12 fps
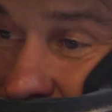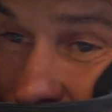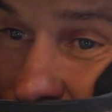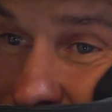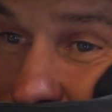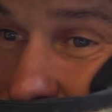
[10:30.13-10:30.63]
the
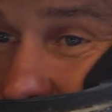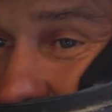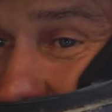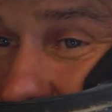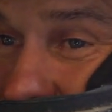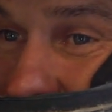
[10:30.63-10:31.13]
ramp pretty
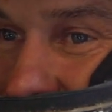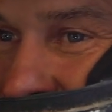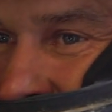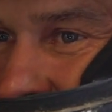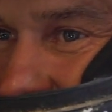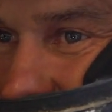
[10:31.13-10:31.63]
hard.
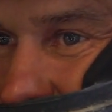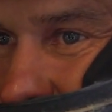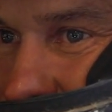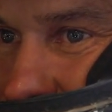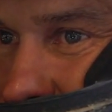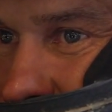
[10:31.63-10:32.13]

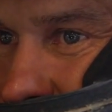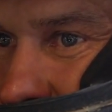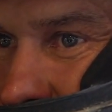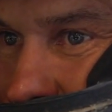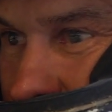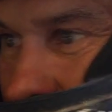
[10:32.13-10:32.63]
And